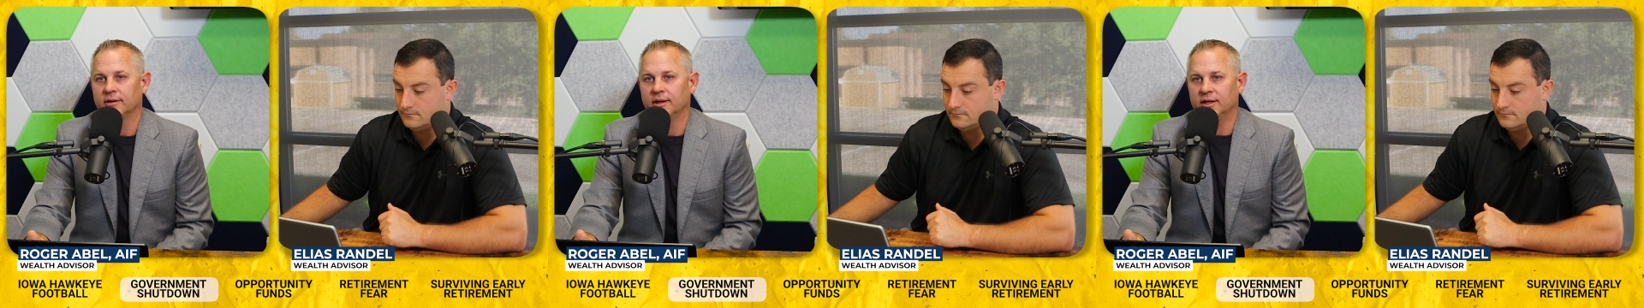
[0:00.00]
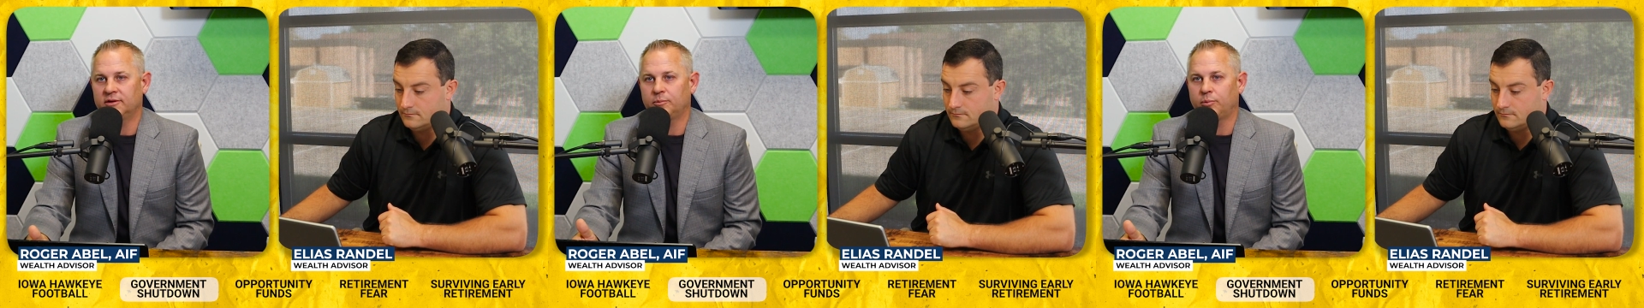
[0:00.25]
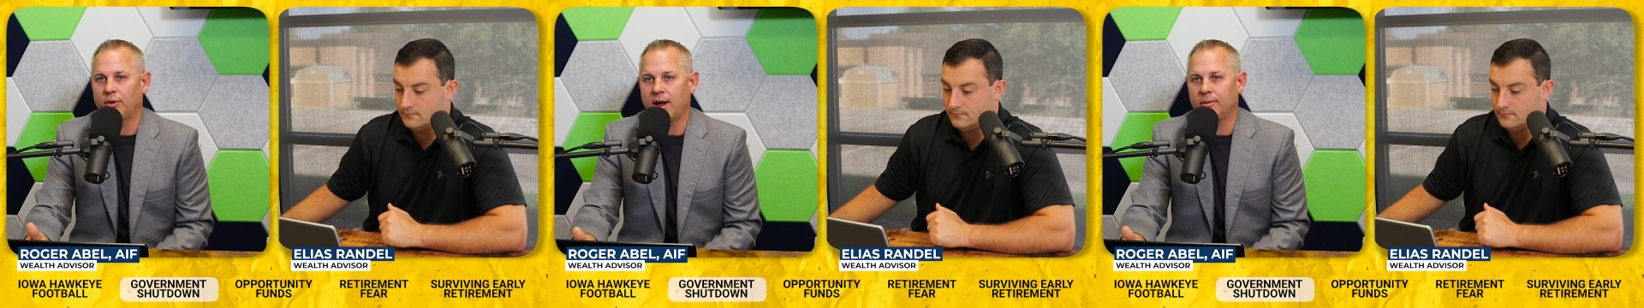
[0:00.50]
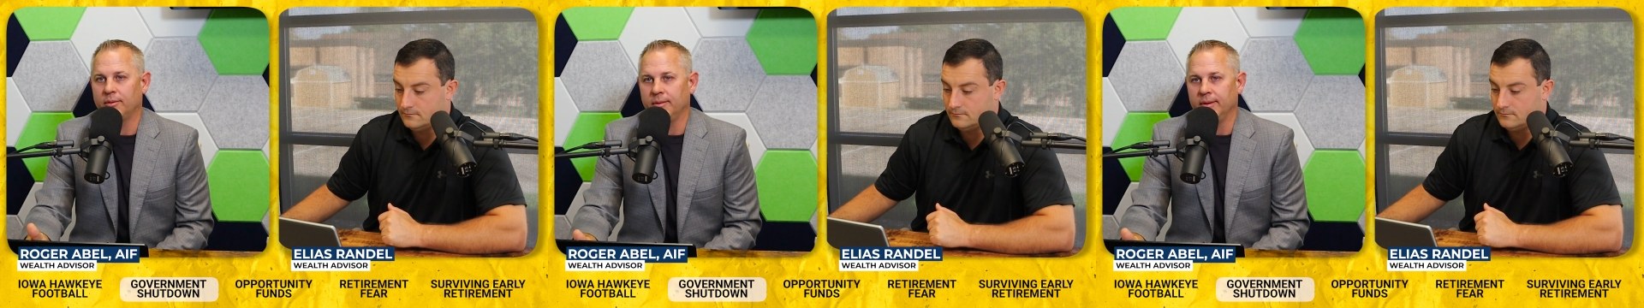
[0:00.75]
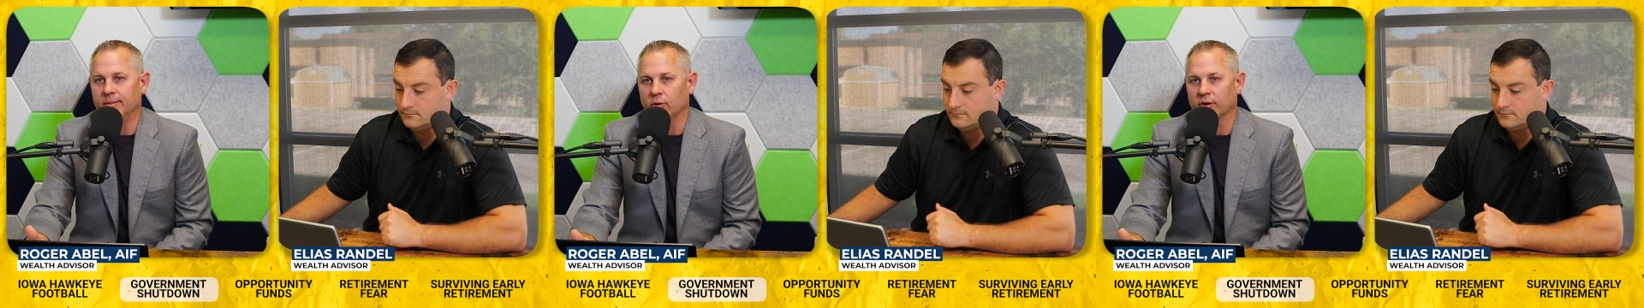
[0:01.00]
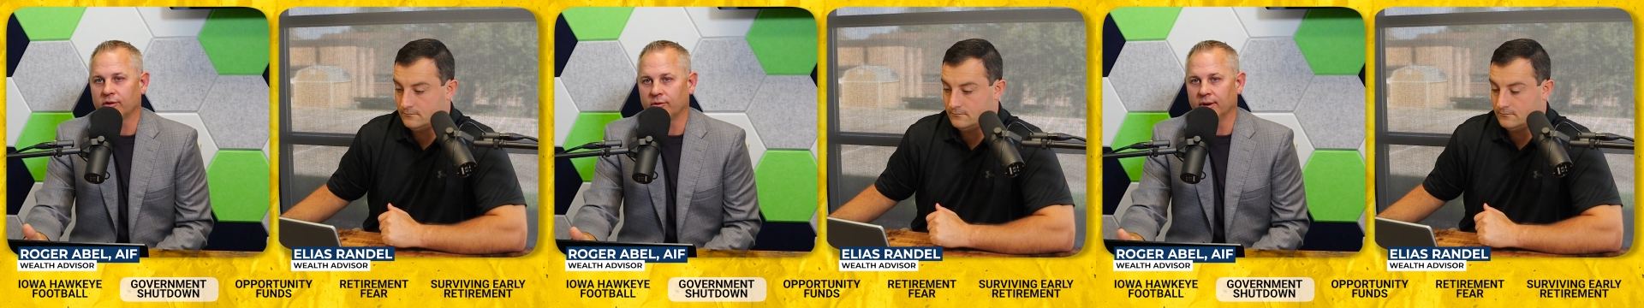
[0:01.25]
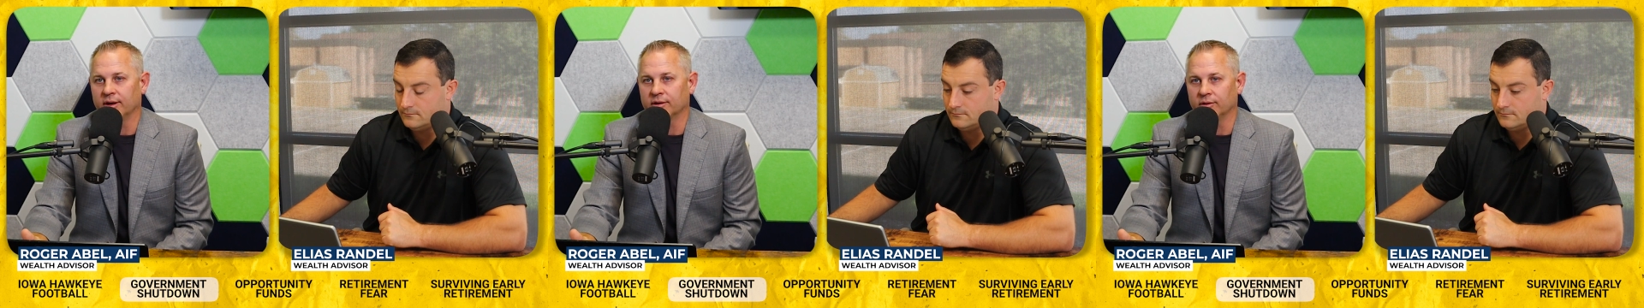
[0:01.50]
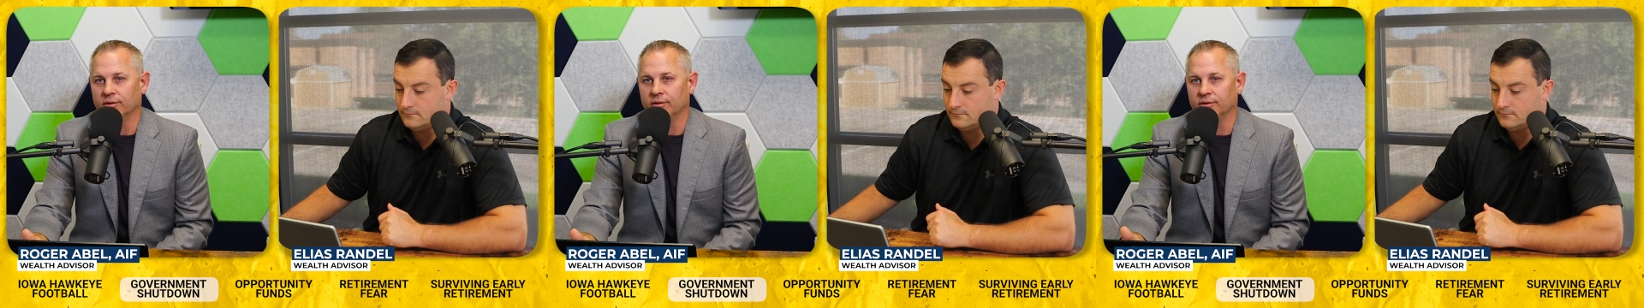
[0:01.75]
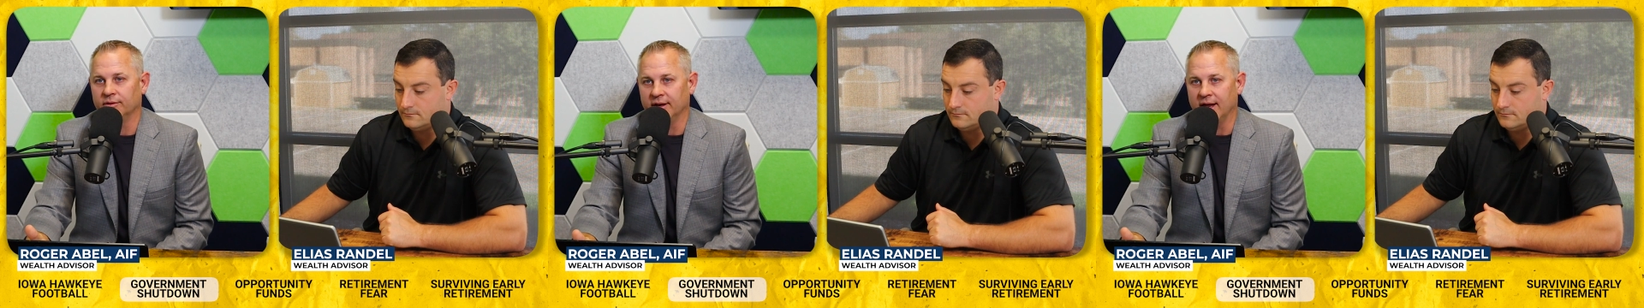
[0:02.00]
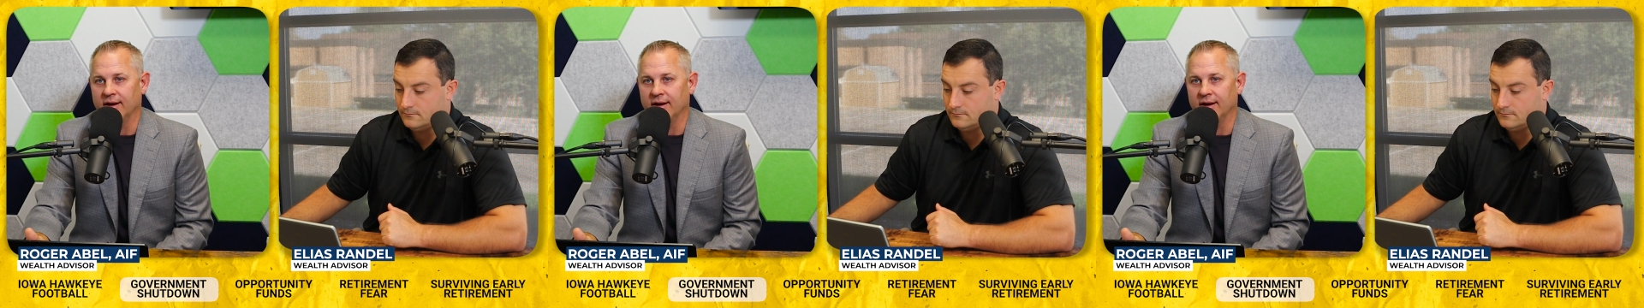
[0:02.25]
Speaker 1: it's probably more critical than